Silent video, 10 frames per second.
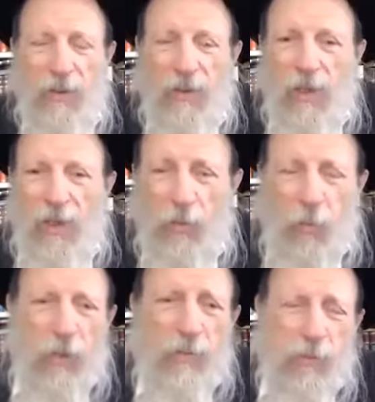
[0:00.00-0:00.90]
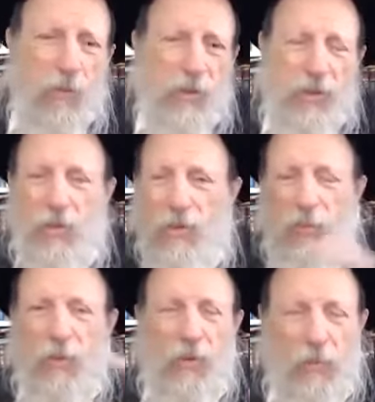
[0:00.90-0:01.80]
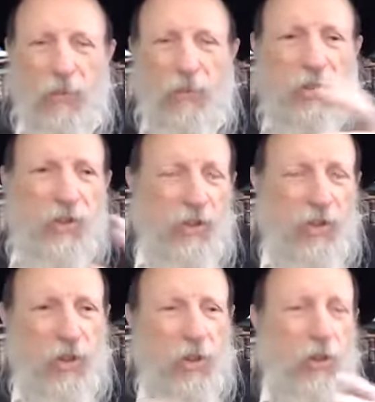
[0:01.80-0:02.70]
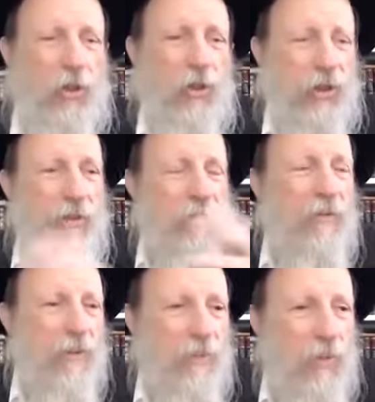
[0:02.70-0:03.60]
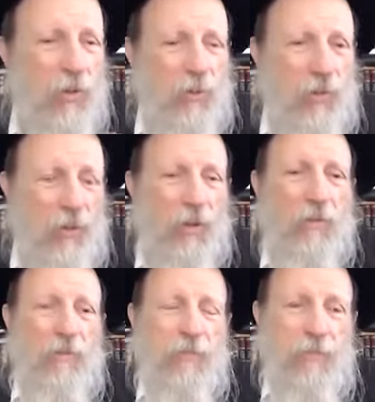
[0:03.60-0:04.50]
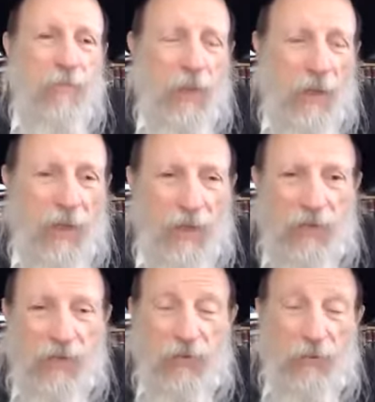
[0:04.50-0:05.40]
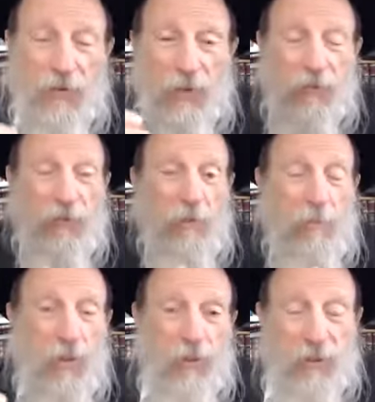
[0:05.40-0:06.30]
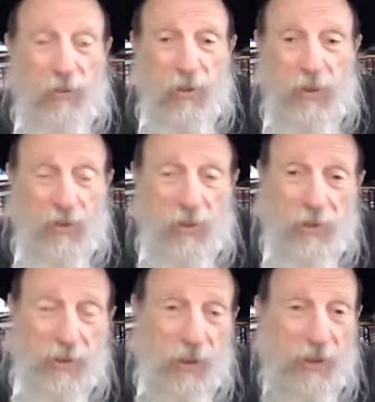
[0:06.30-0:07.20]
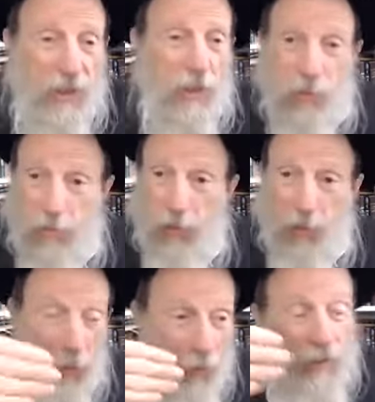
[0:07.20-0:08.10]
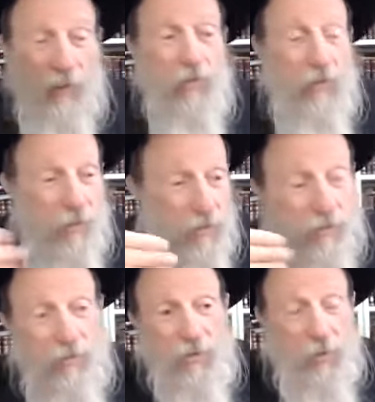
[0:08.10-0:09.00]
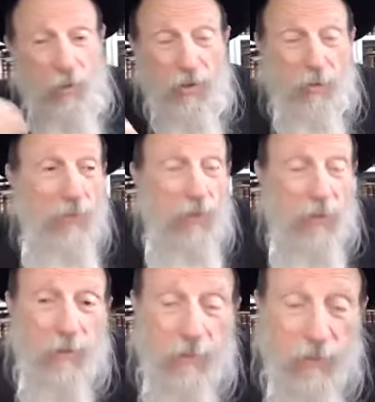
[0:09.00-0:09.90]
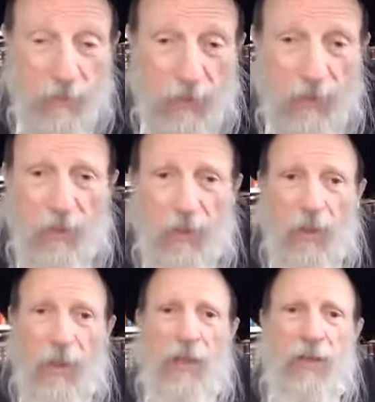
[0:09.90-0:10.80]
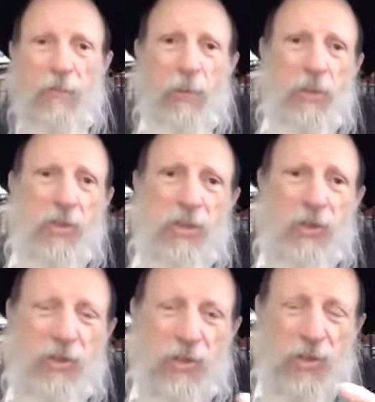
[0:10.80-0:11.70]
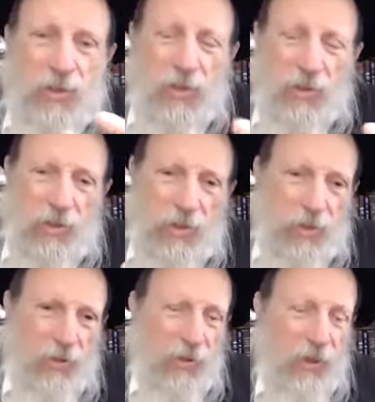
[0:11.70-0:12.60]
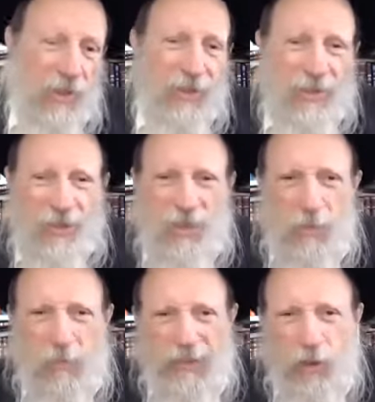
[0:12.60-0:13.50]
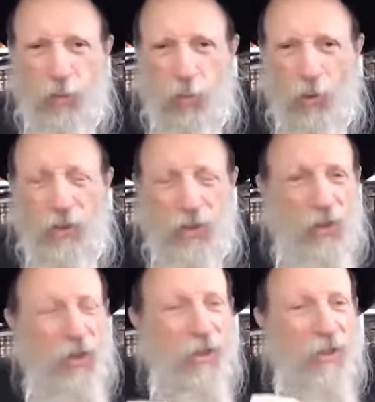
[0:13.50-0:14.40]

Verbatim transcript: and the wind blows and the, the river starts to churn more and more and it's difficult for the boat to, to, con- to continue it's blowing right toward the boat and the boat starts to turn suddenly there's this big crunch